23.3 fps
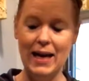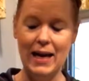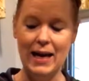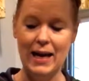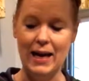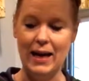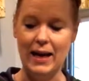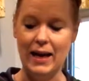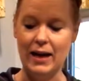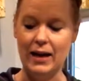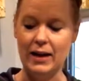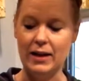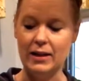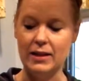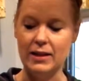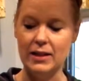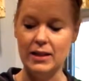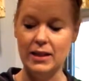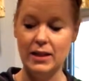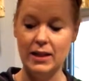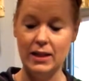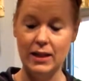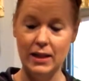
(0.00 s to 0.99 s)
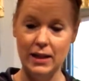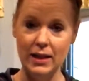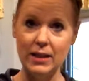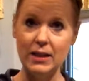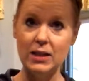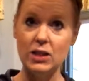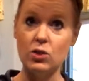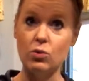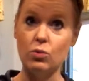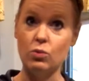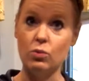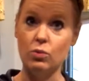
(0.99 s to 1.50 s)
And
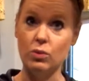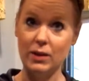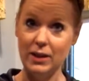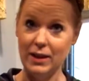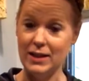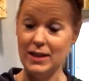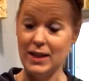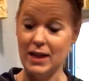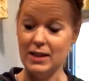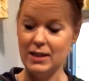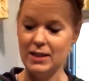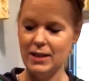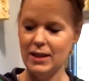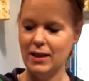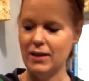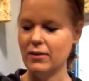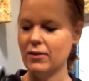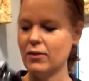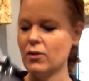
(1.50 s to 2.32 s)
it's really tasty.